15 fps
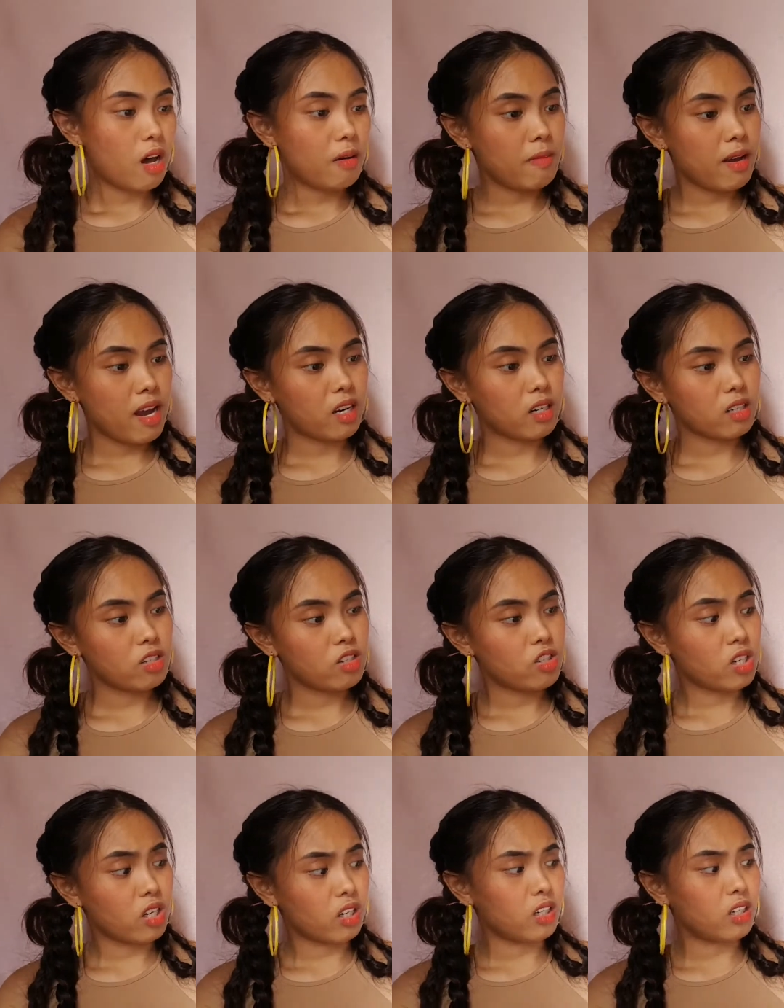Meron
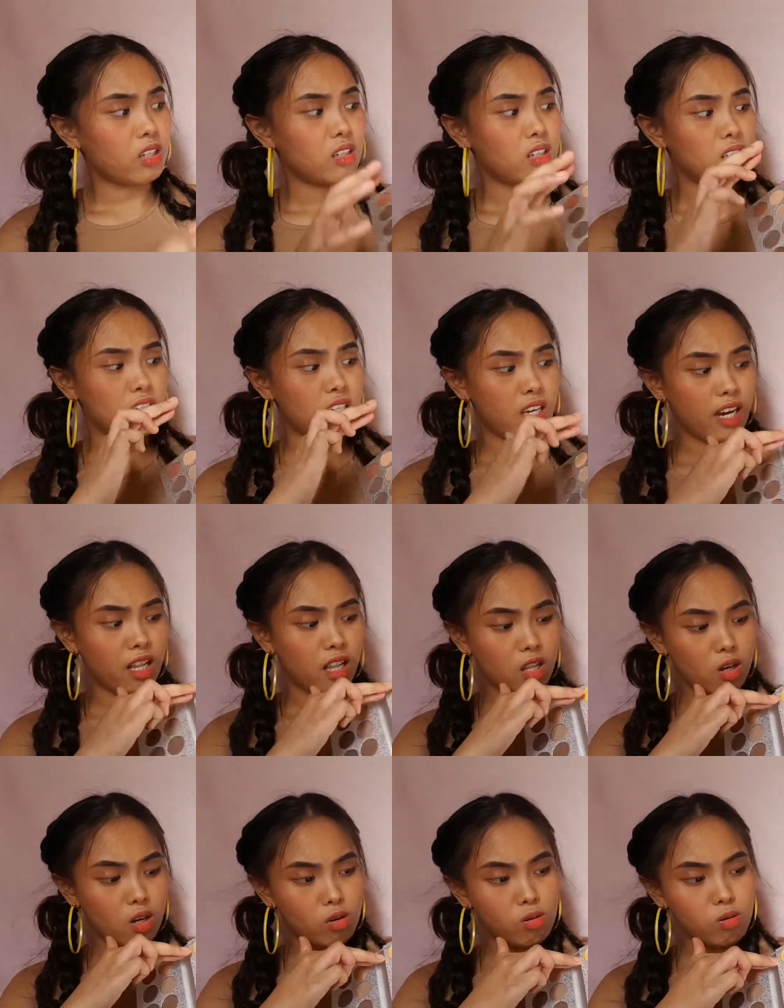siyang
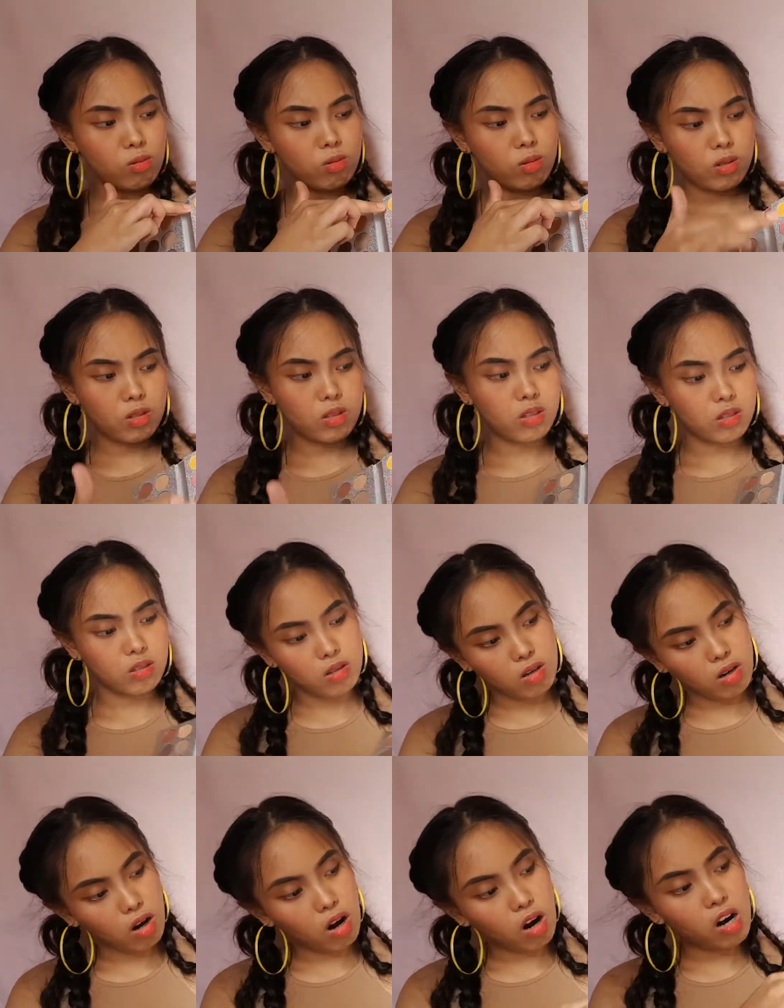yellows,
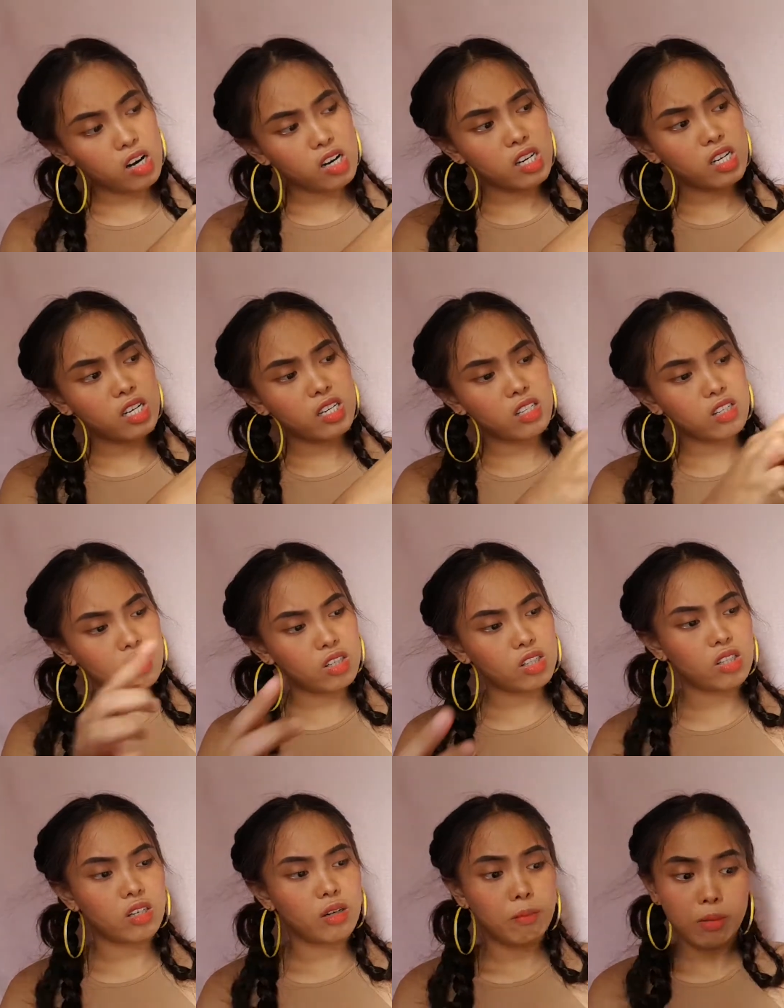
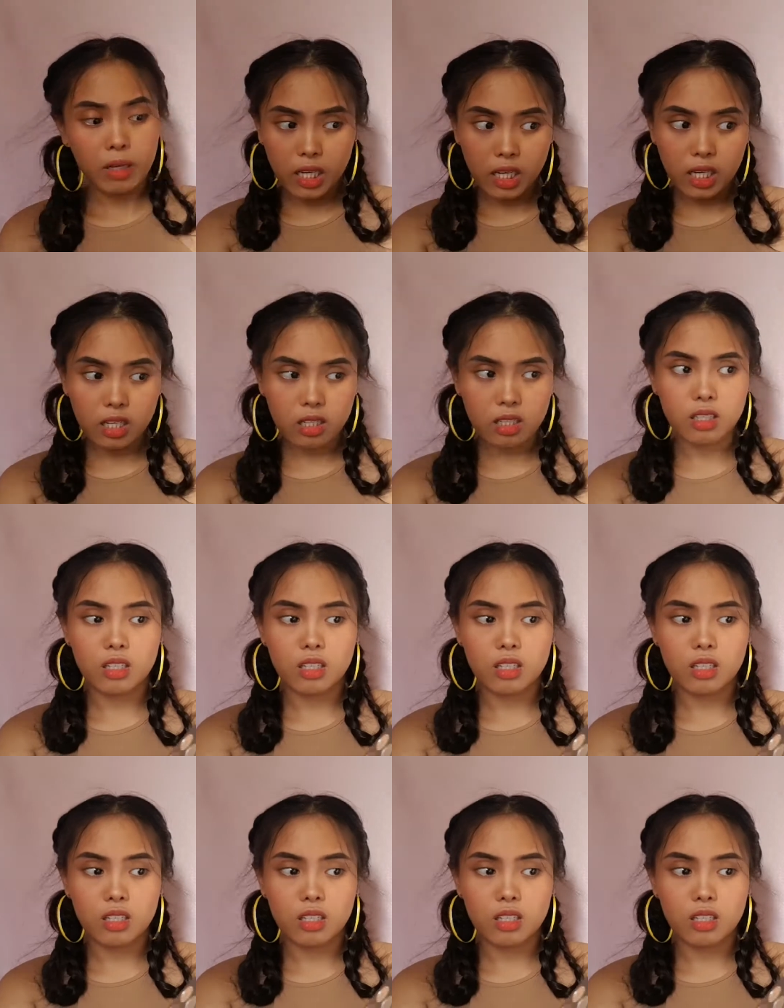orange, pink,